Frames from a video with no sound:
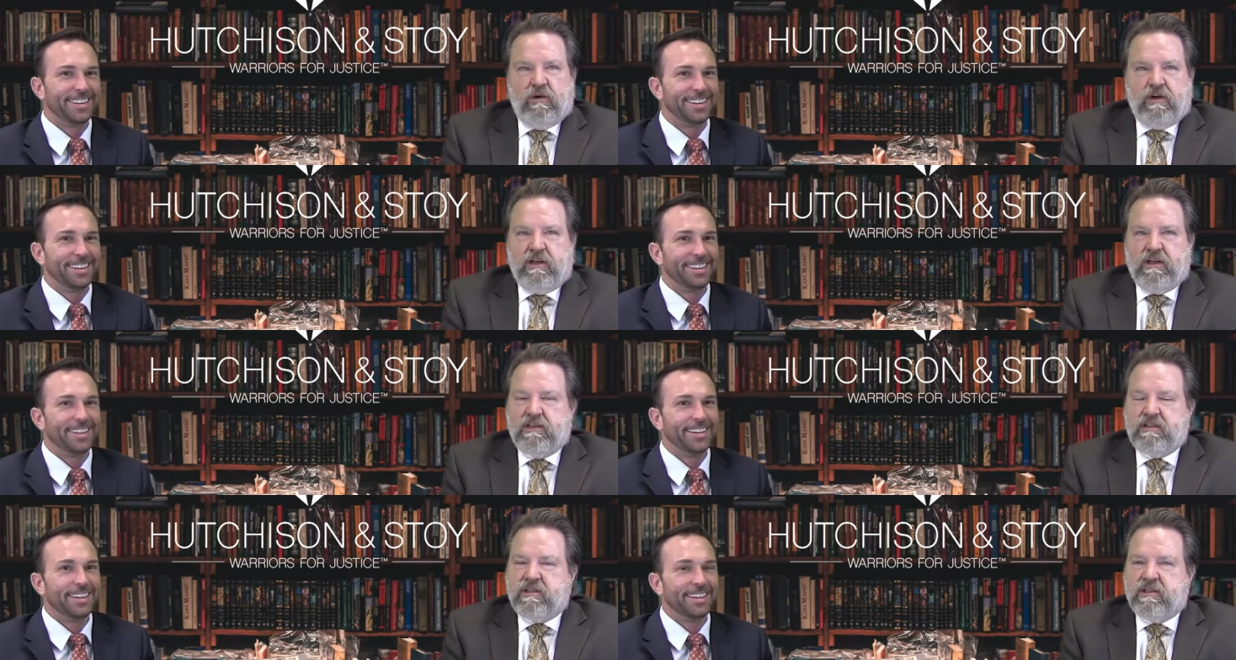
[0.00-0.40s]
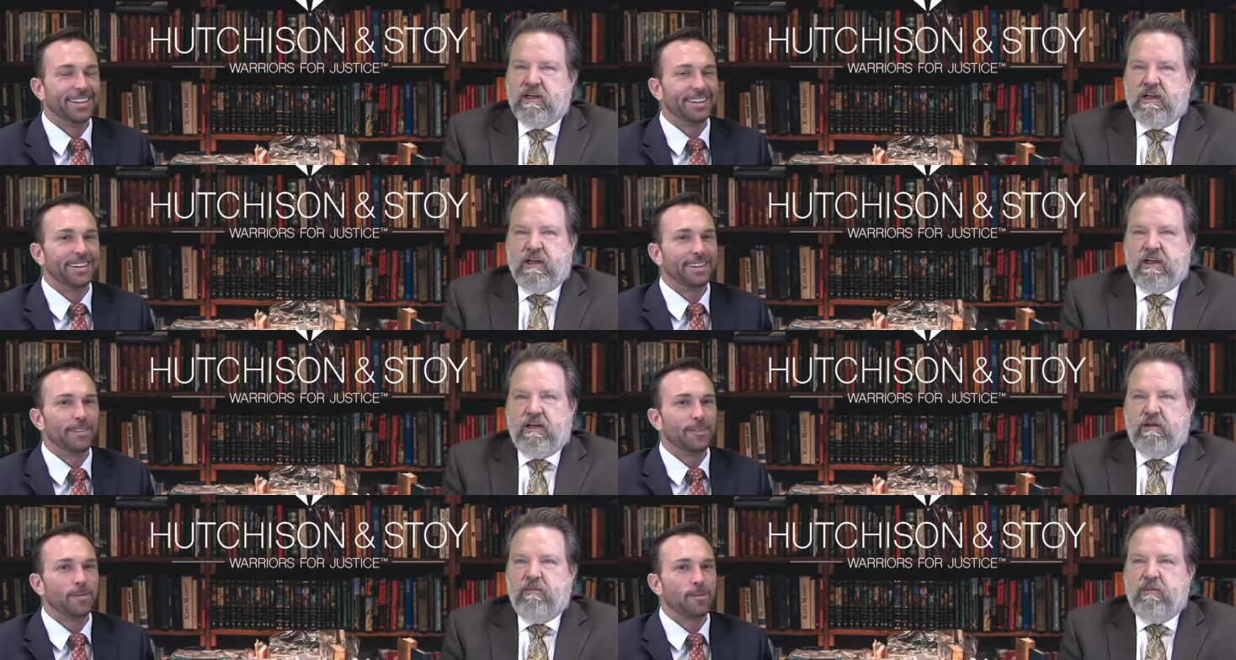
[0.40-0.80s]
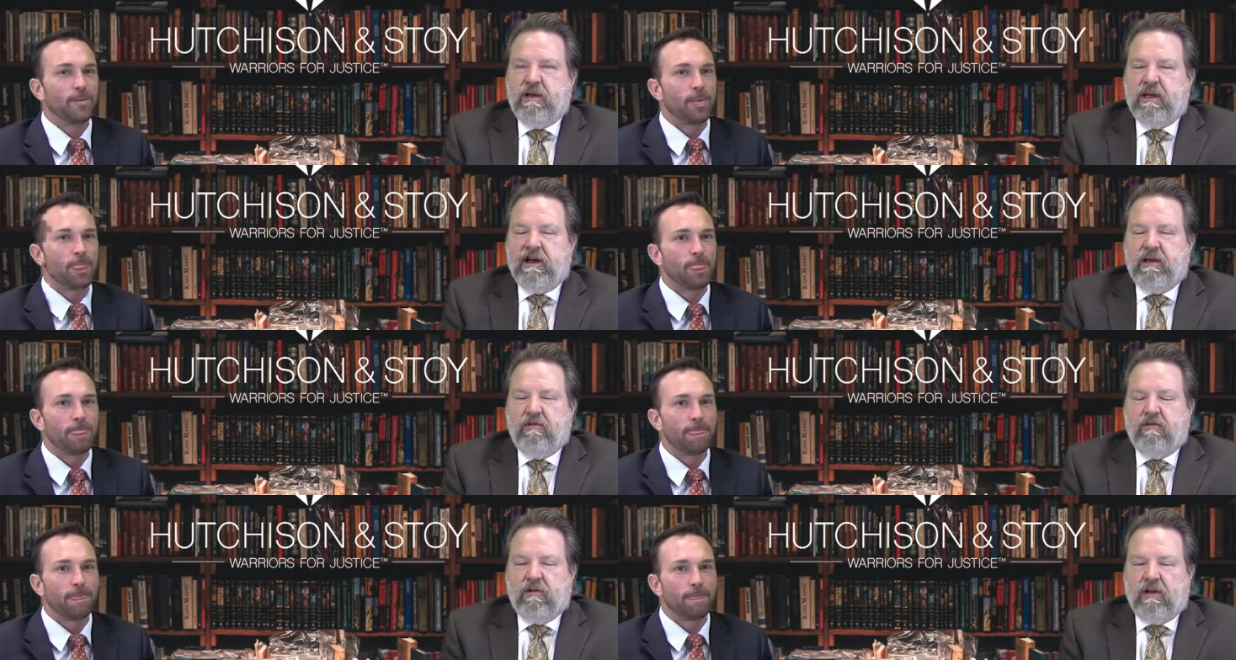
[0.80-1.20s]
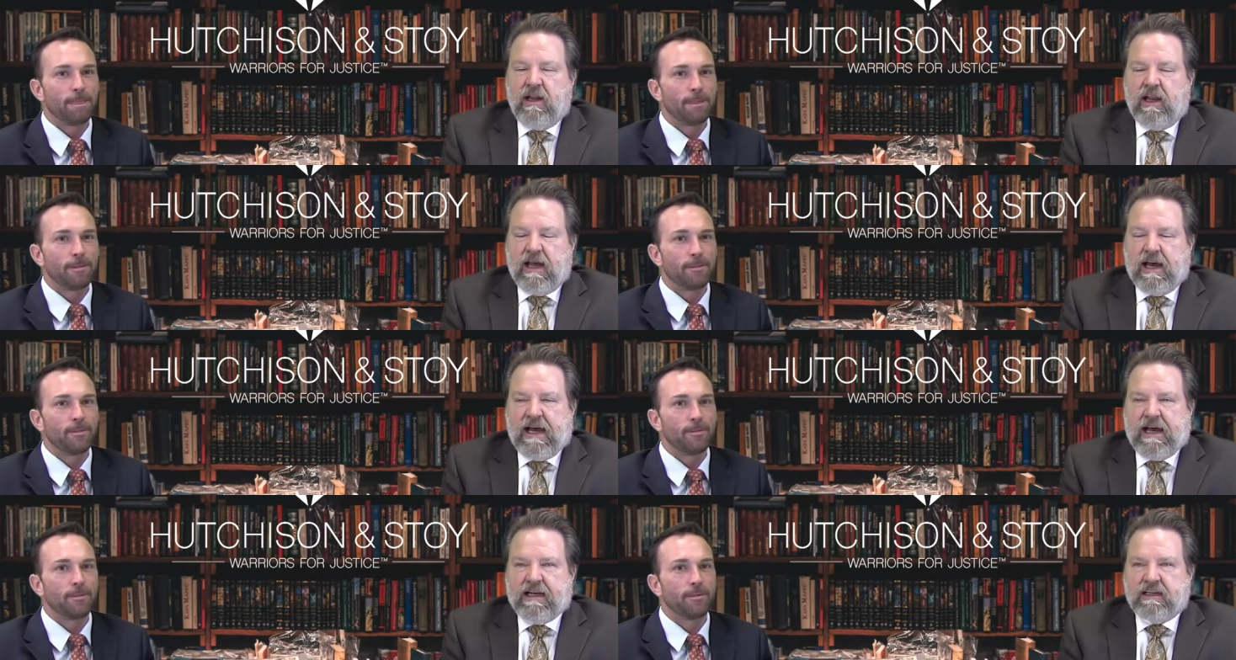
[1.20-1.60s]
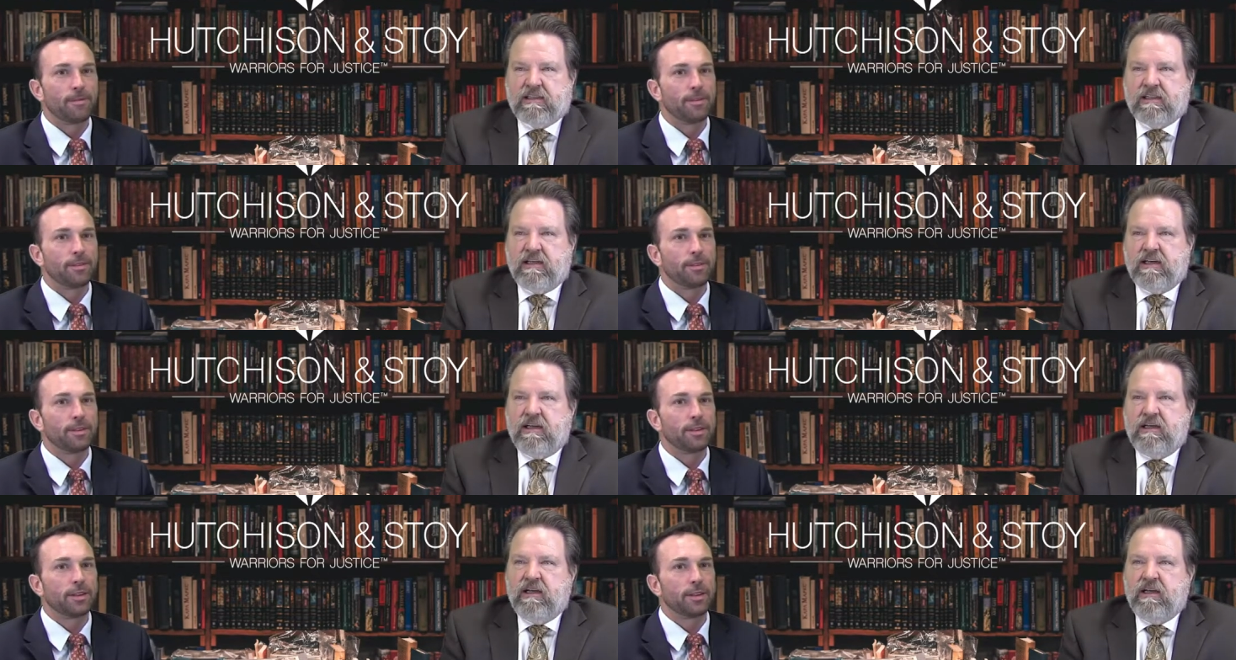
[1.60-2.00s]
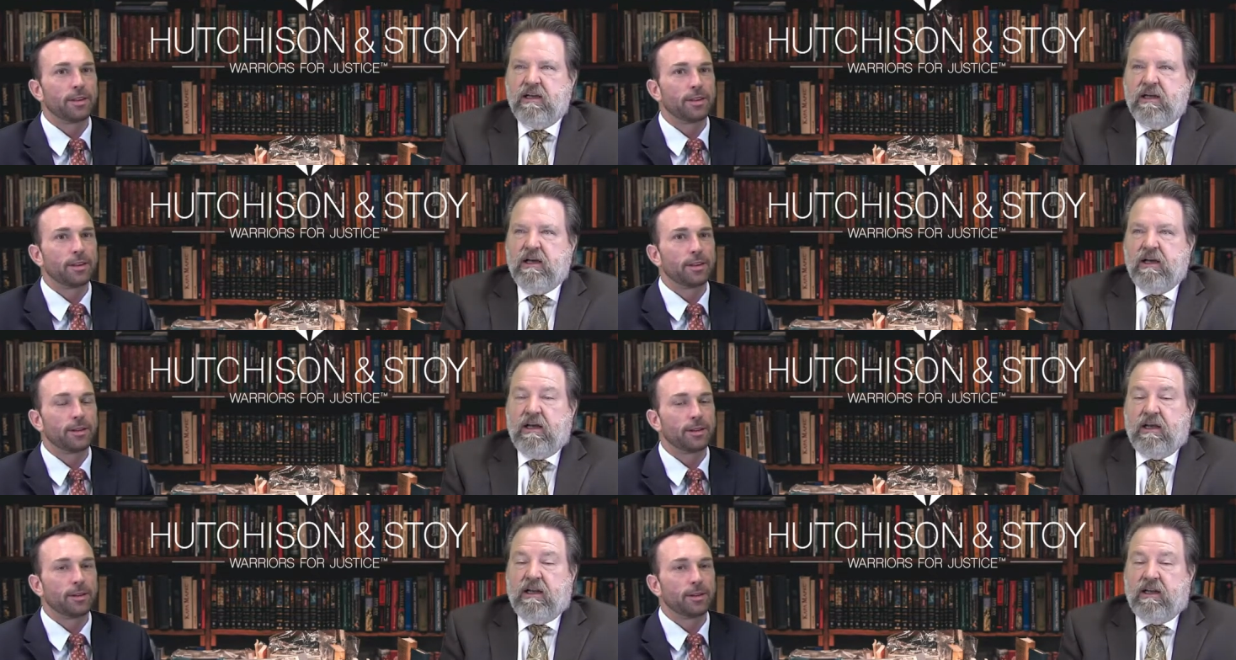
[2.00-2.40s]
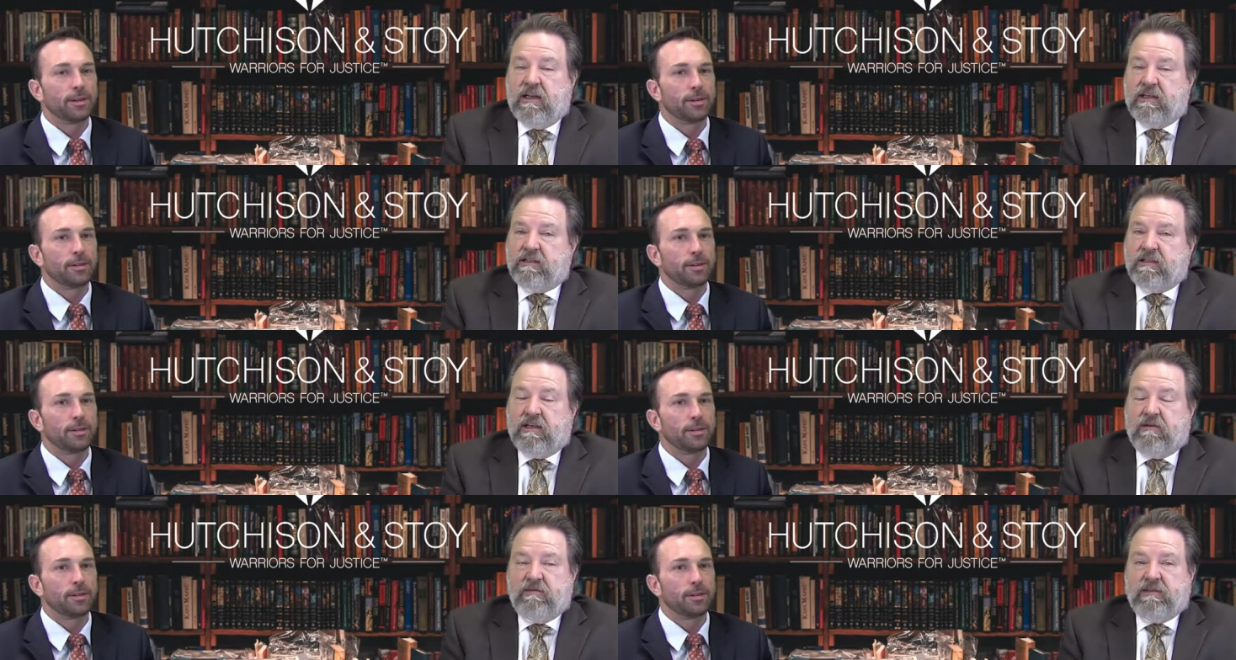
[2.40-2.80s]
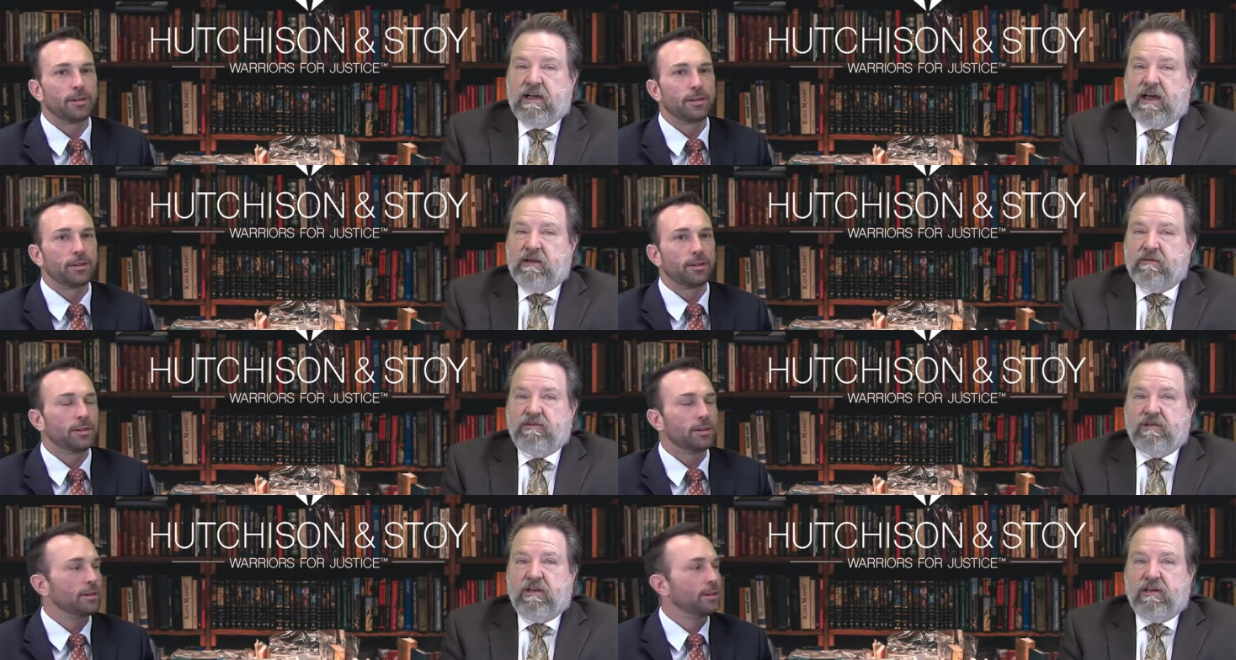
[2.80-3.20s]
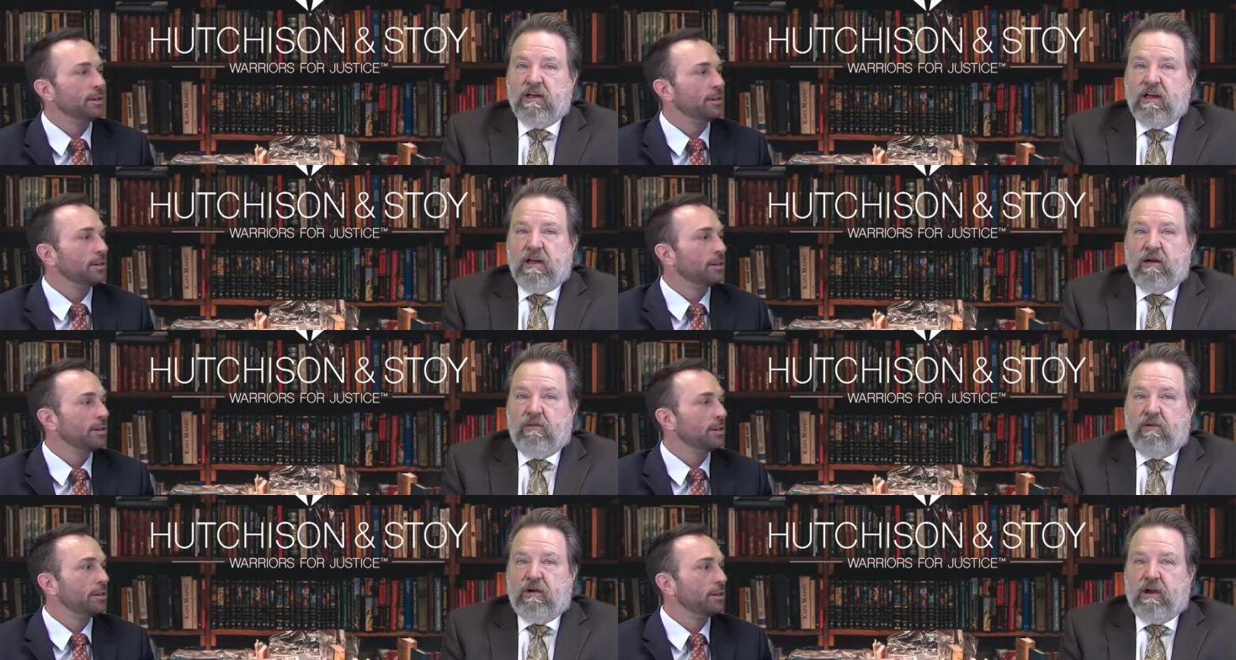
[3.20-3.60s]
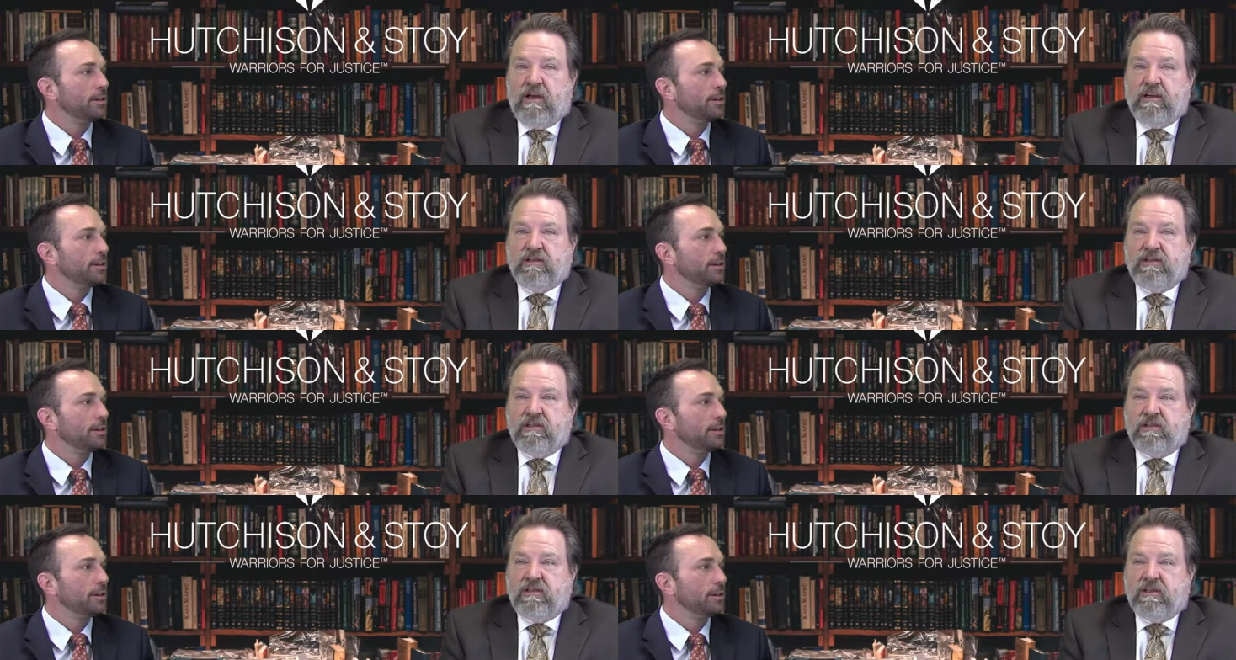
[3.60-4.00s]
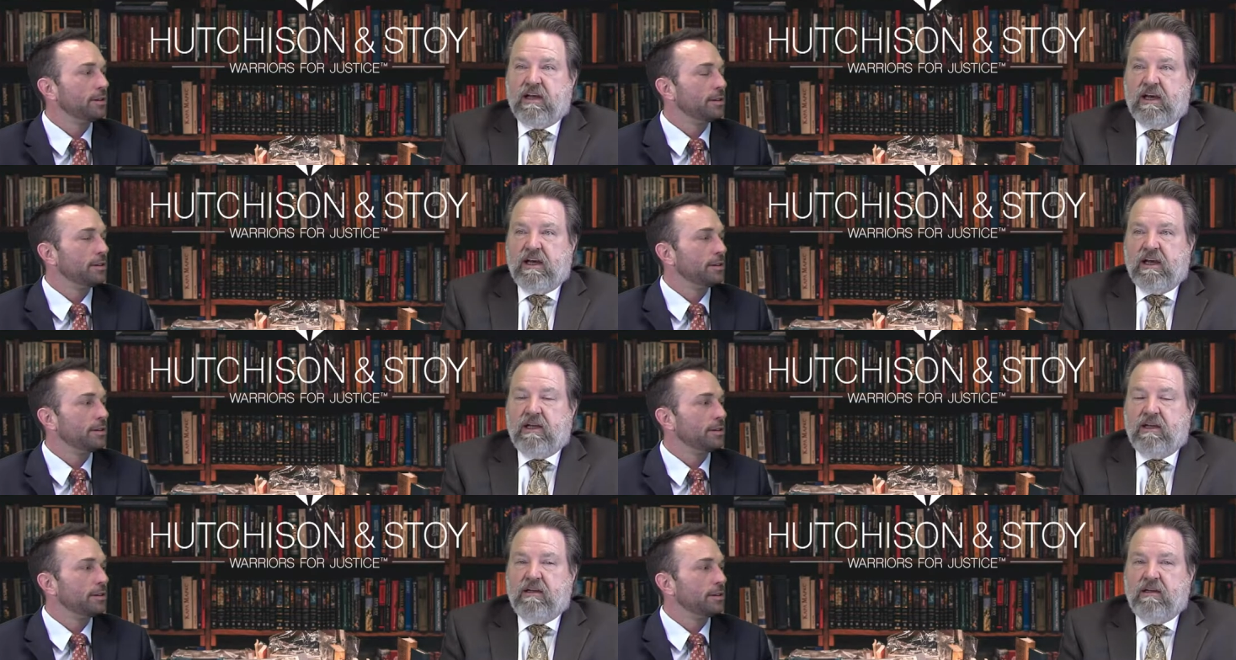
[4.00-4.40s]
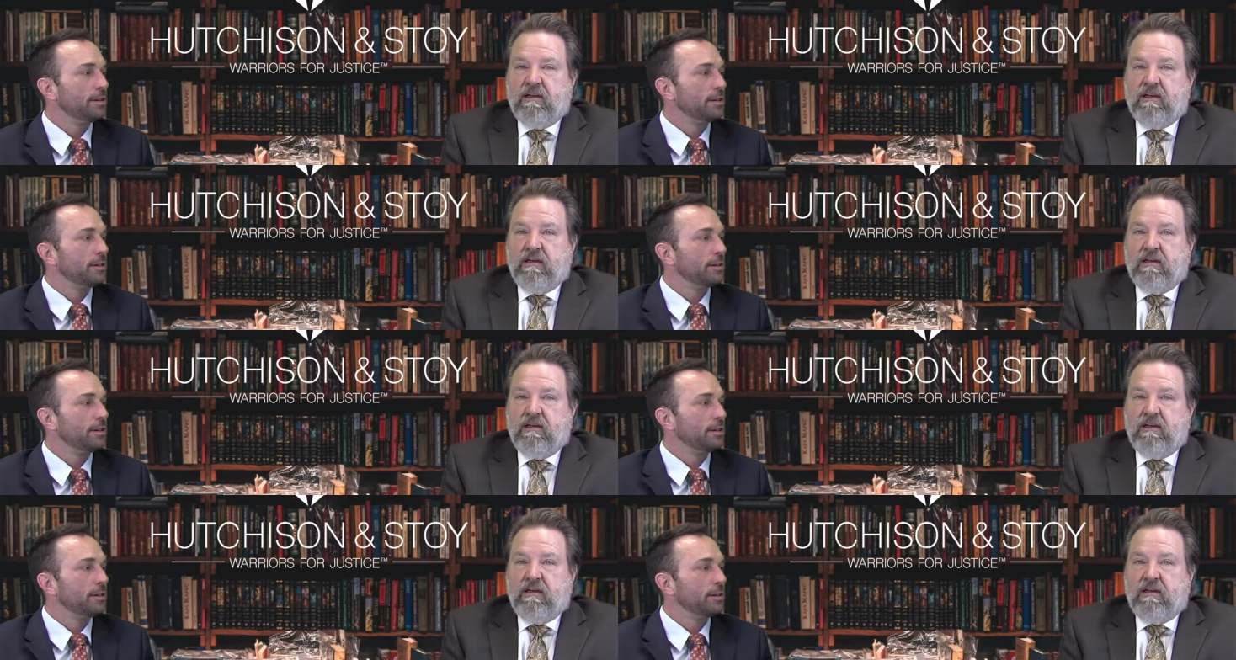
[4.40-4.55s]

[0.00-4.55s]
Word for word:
Speaker 1: we just need to be relaxing. Now, sometimes the deliberations take